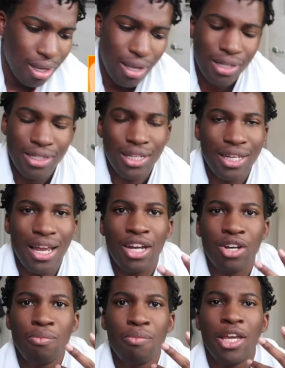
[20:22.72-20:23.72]
He said, I
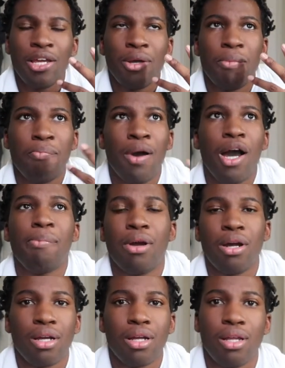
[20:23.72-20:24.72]
don't make pop
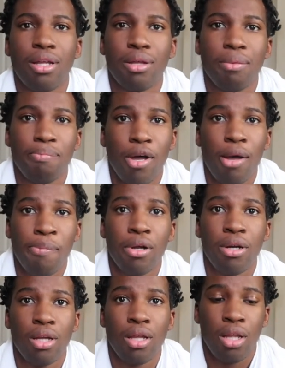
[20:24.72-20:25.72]
art. Pop
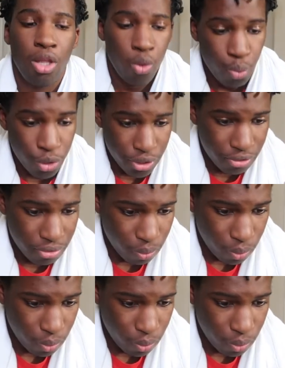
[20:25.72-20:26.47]
art was